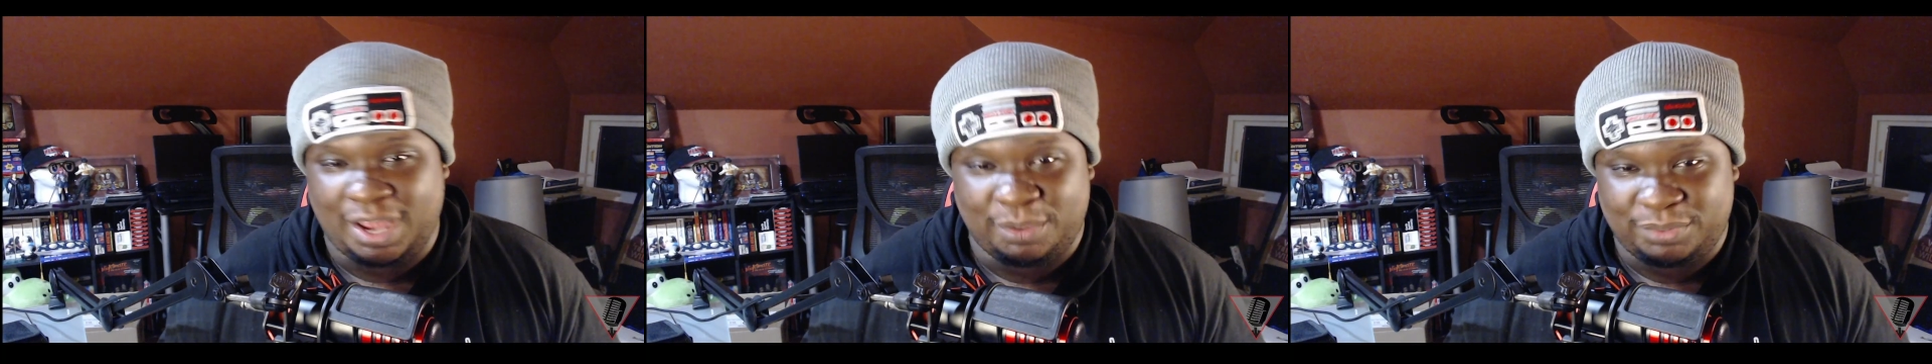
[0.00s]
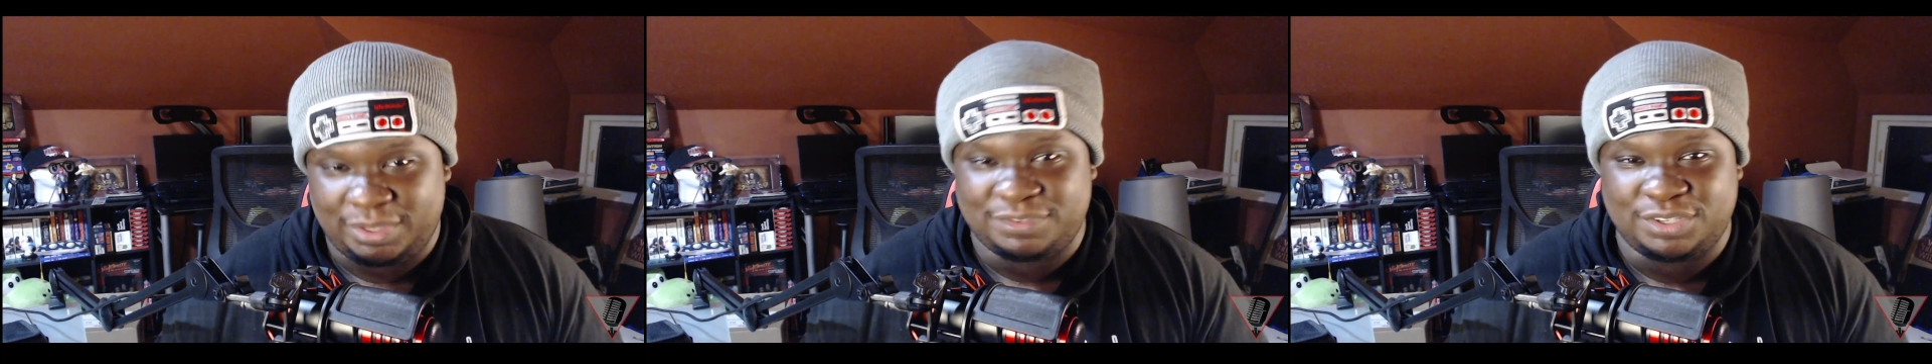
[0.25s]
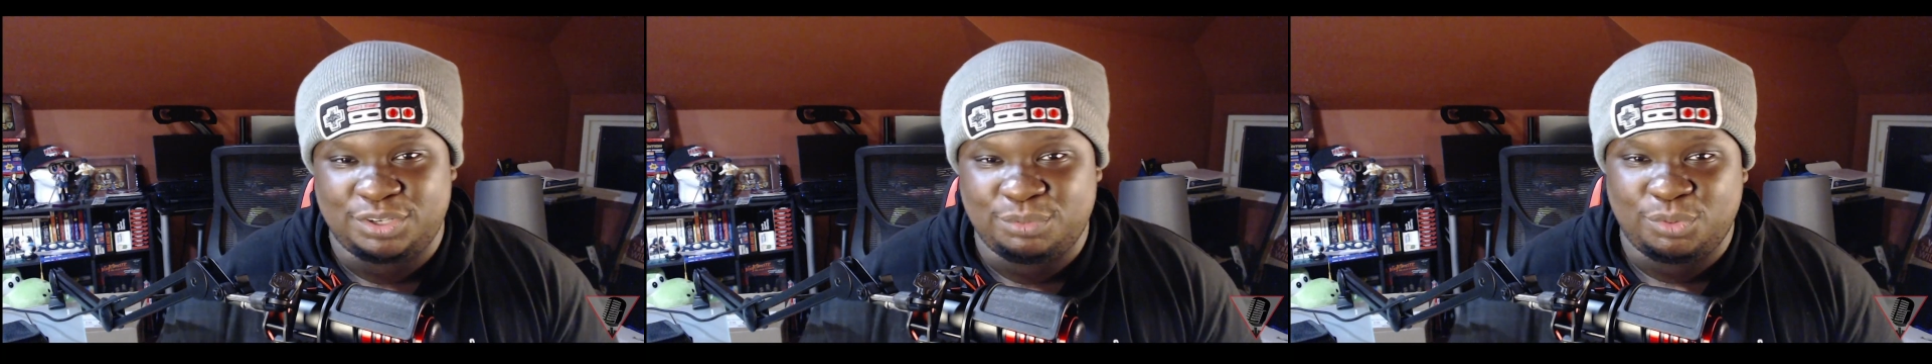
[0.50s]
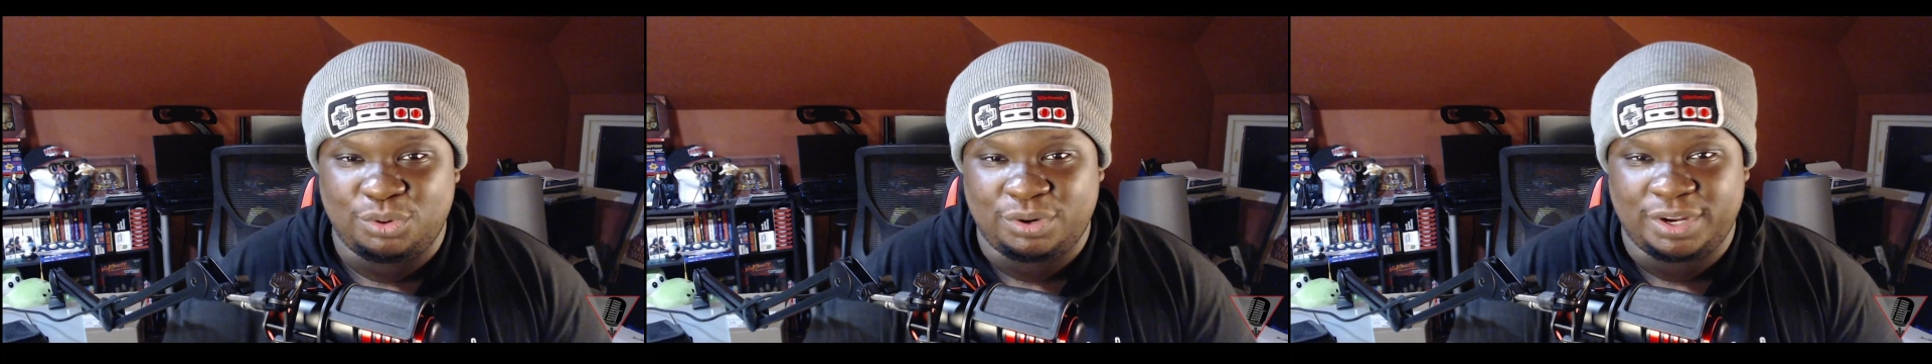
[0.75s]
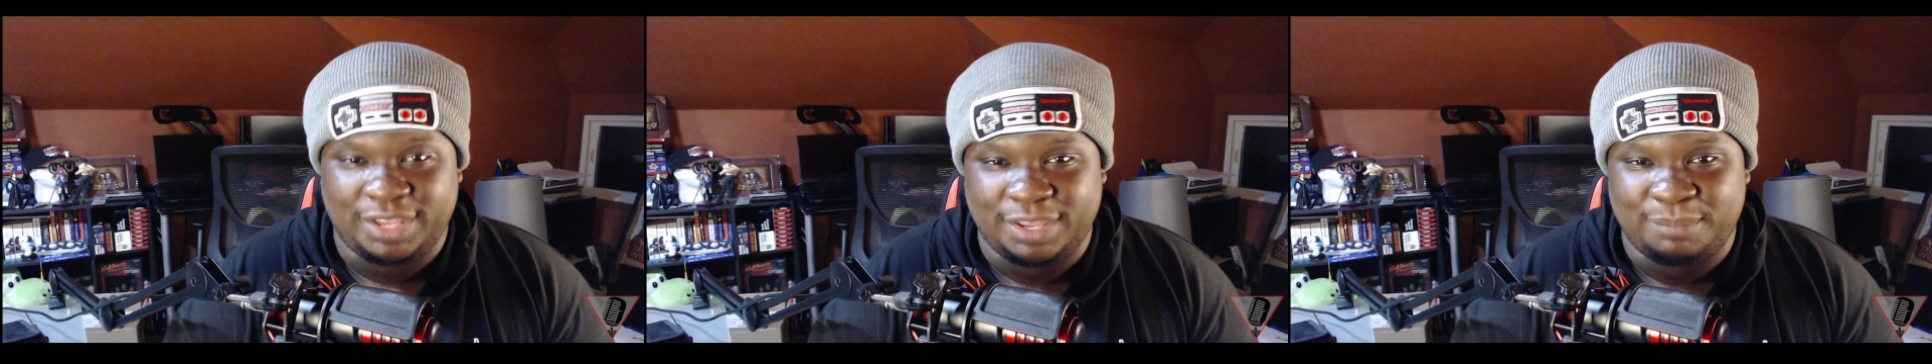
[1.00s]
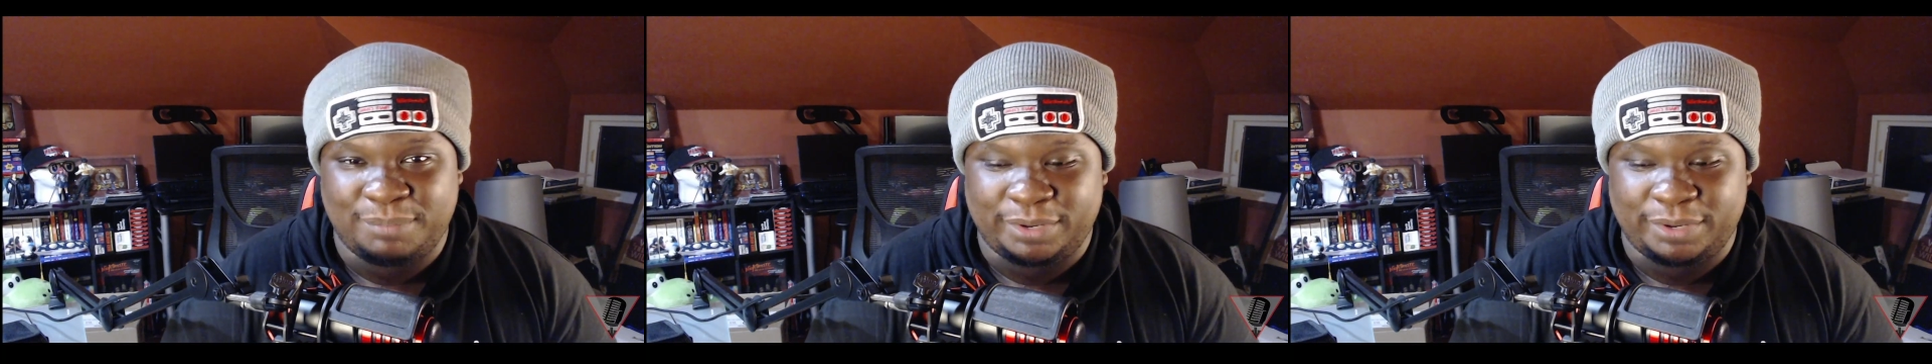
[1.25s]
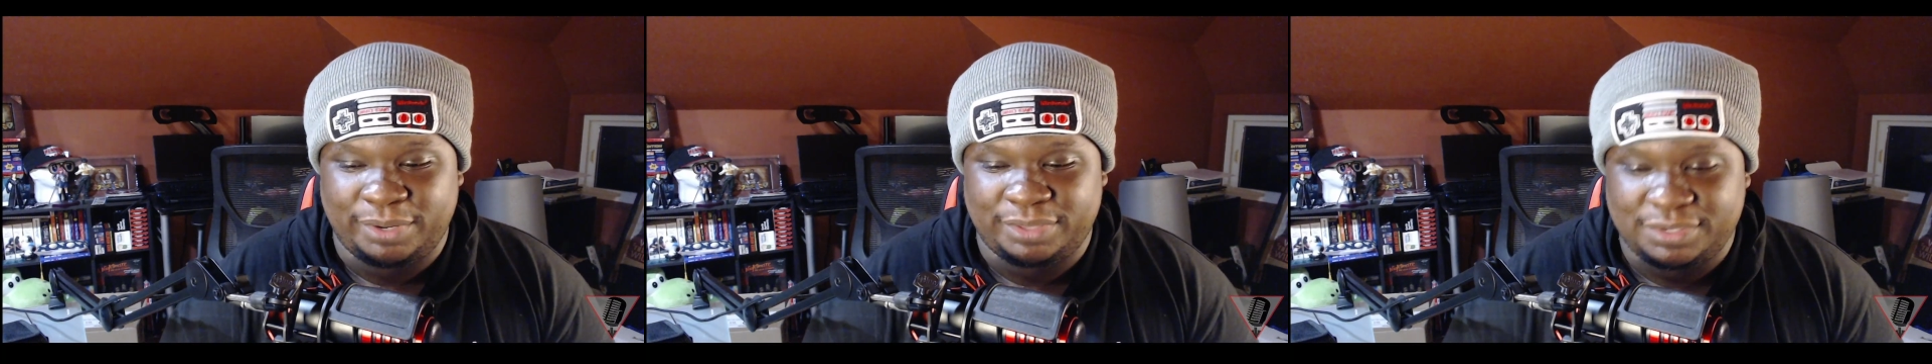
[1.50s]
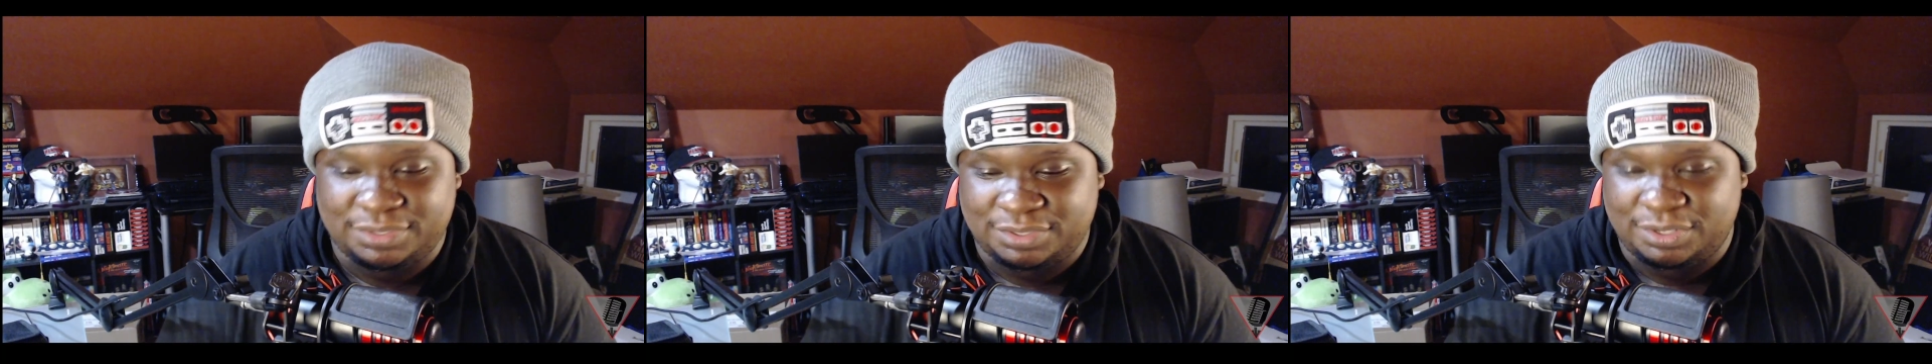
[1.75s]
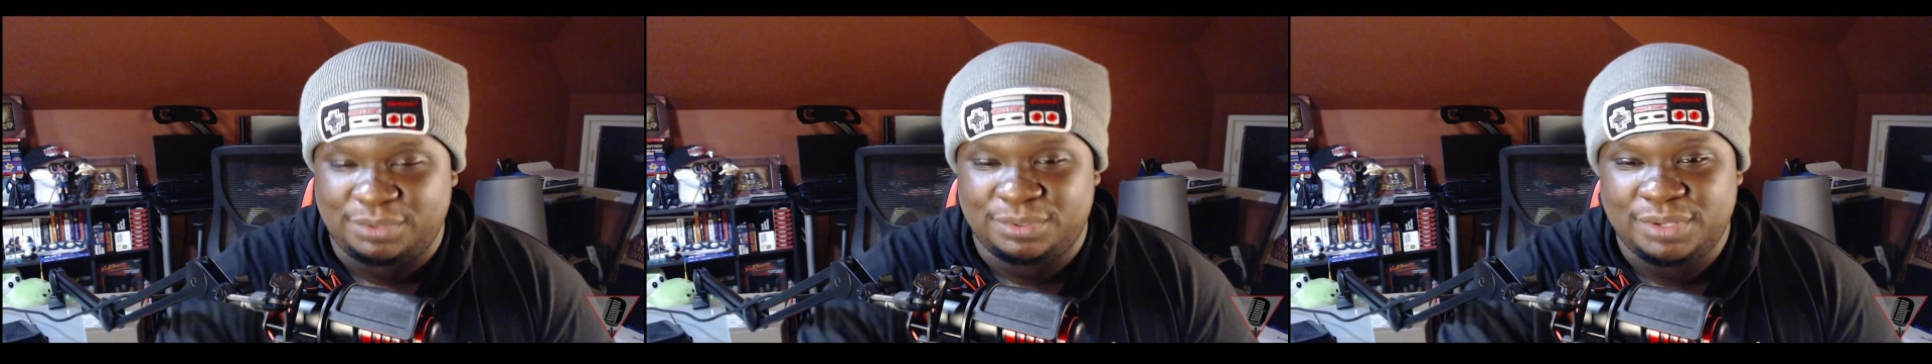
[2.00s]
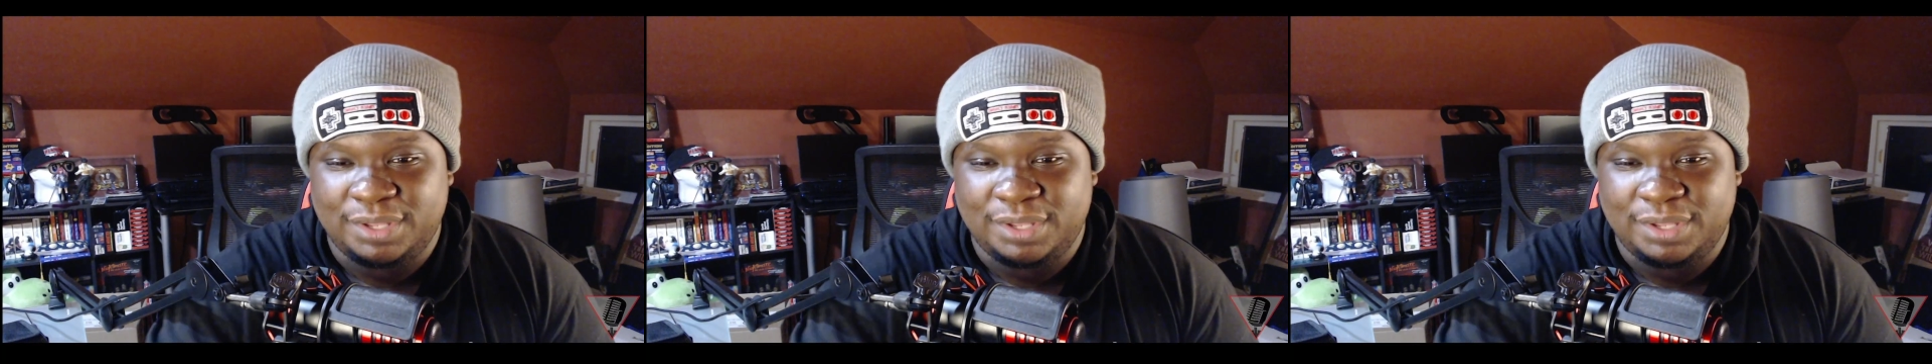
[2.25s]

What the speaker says: I would love to do more and get better at this. So,